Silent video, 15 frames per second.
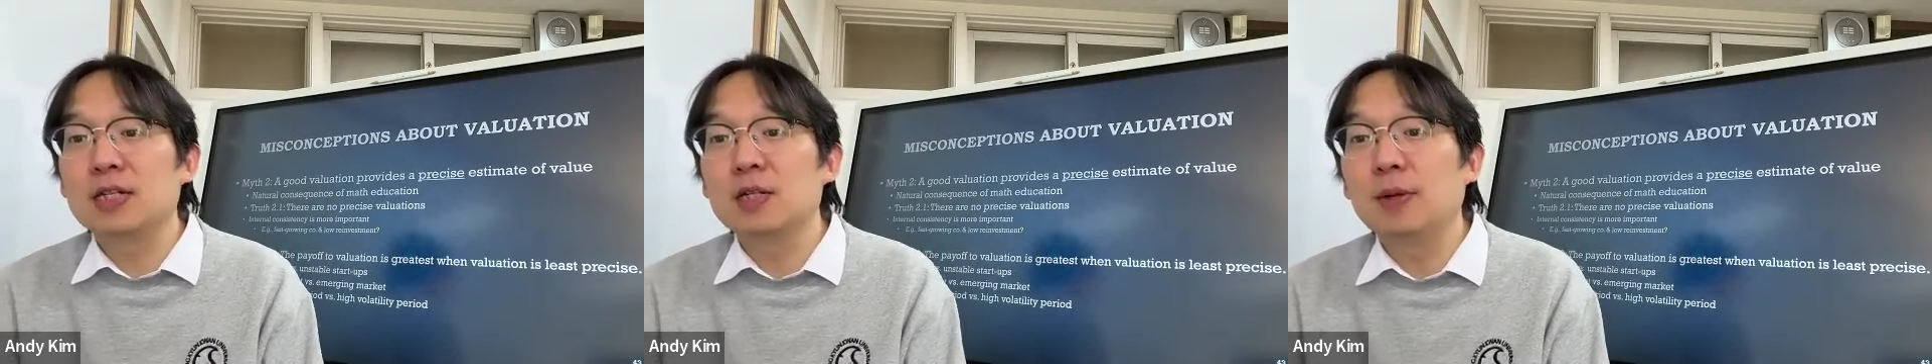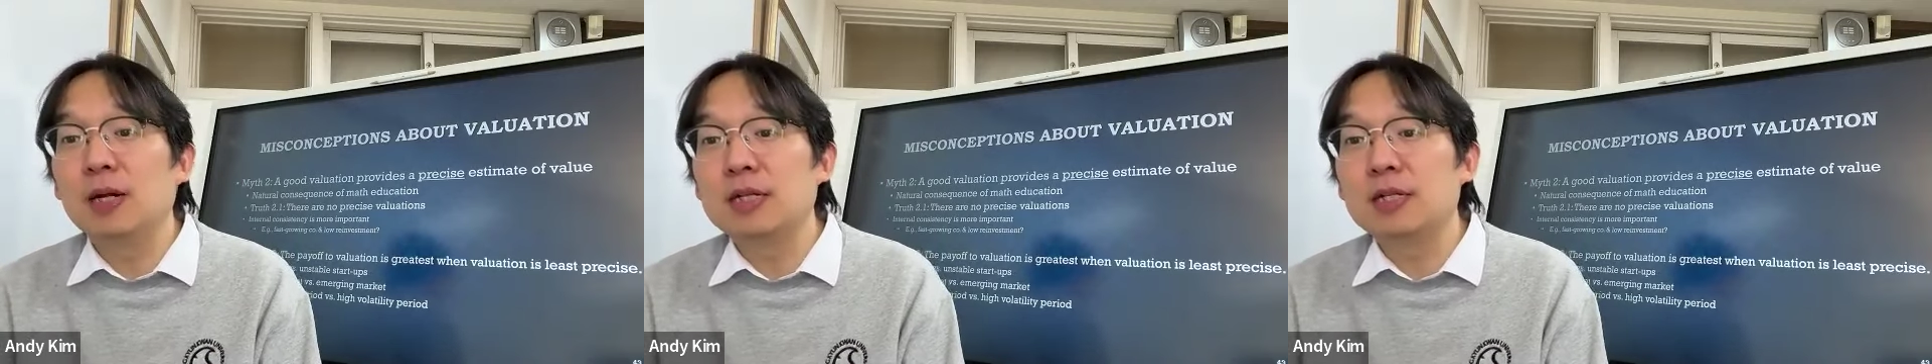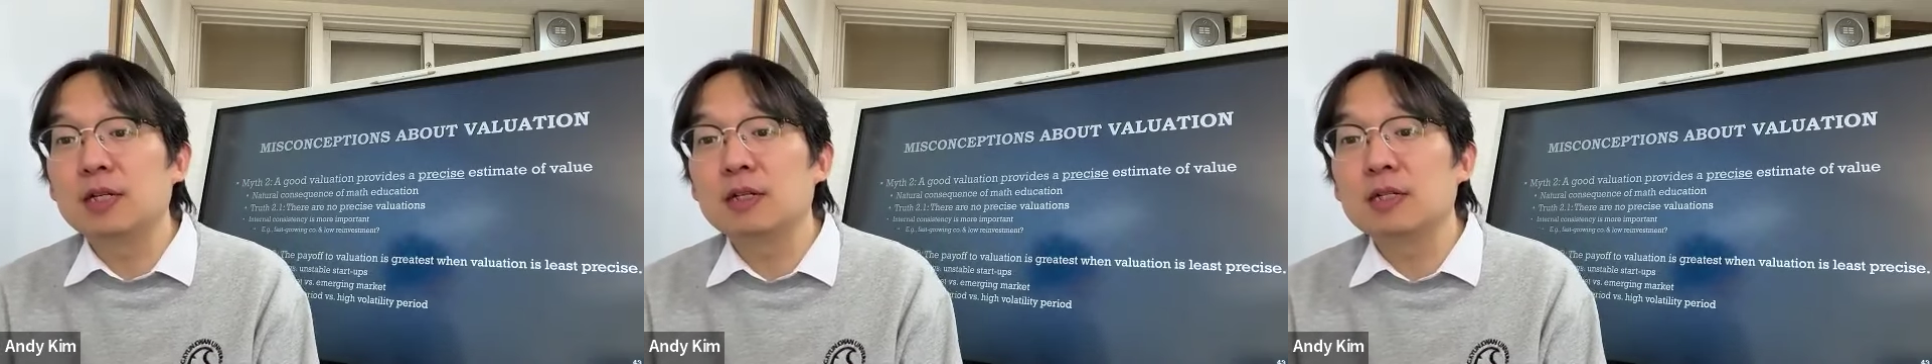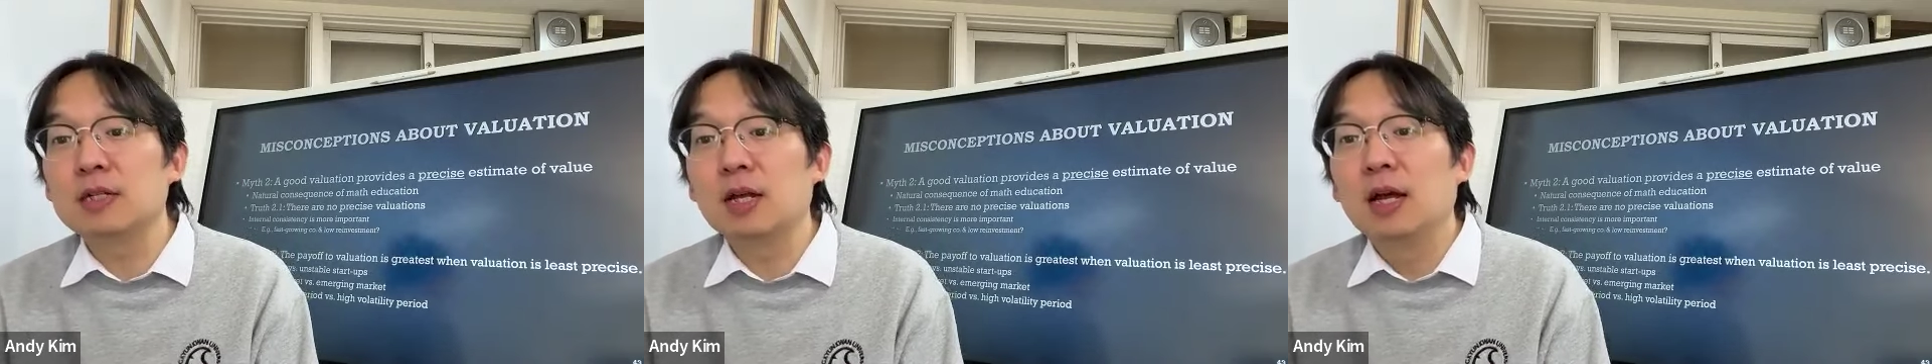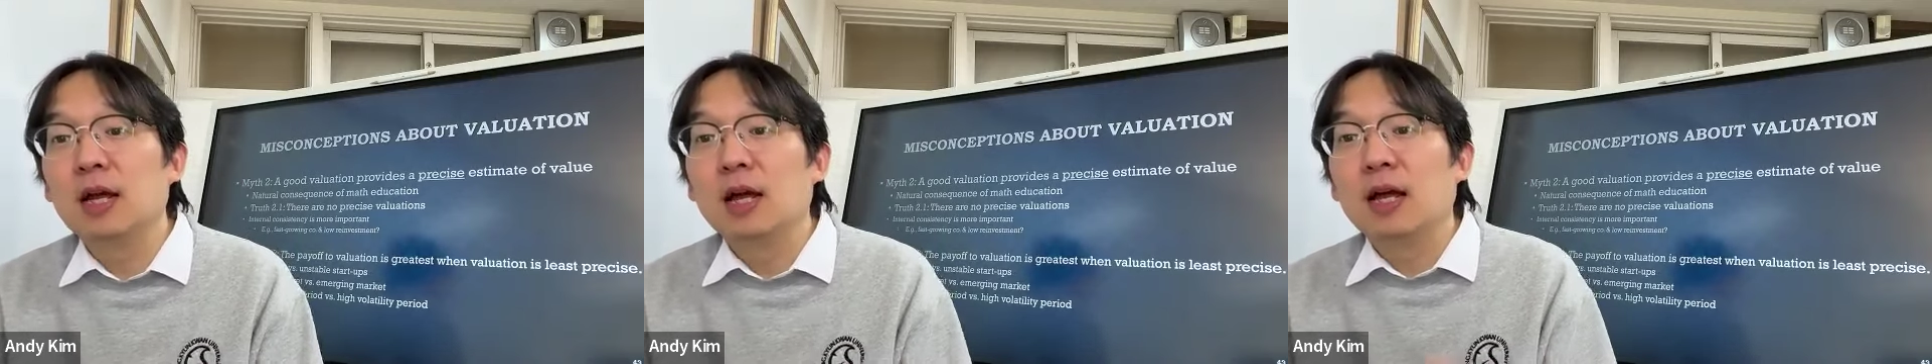
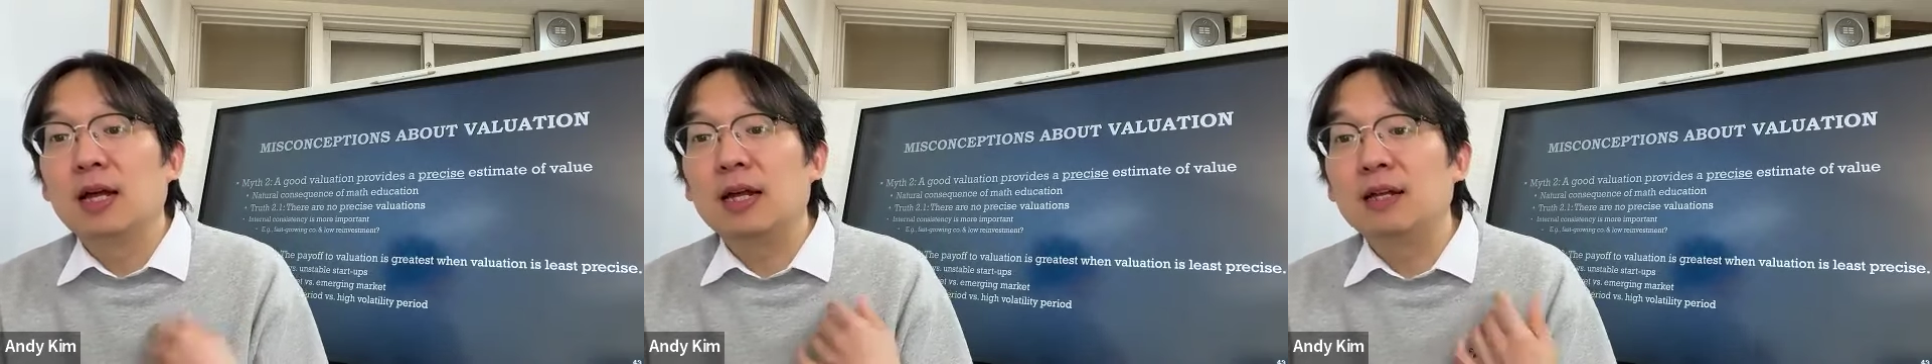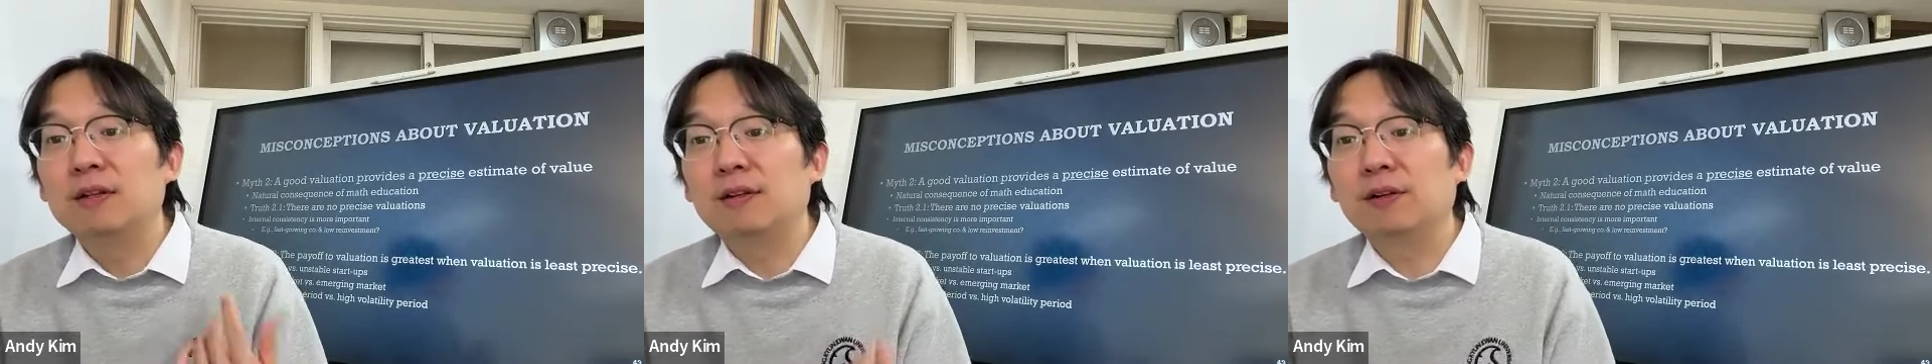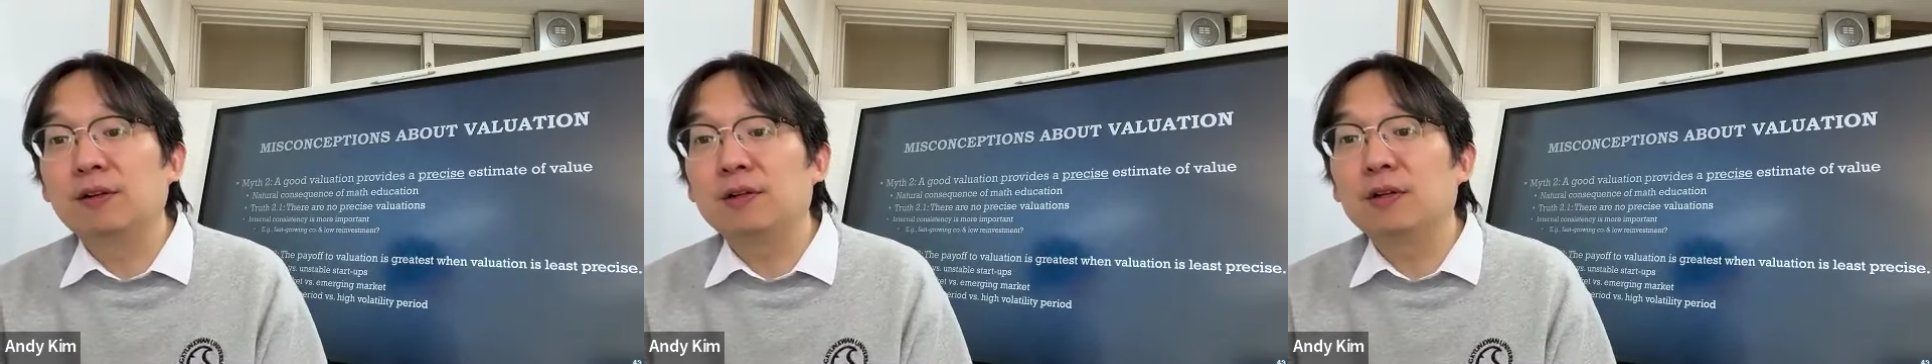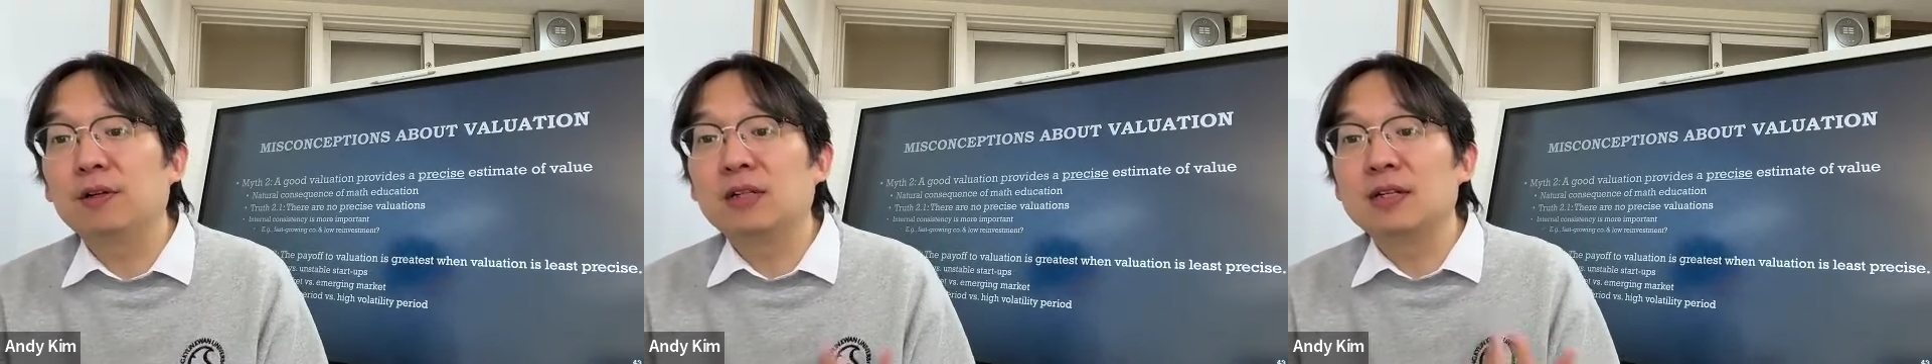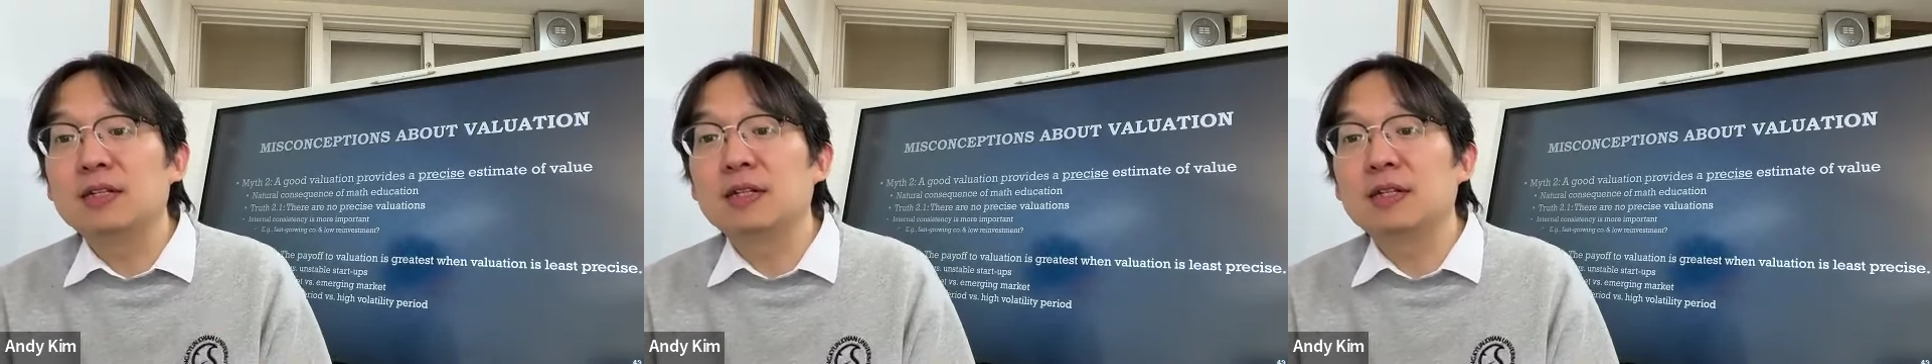estimations. Internal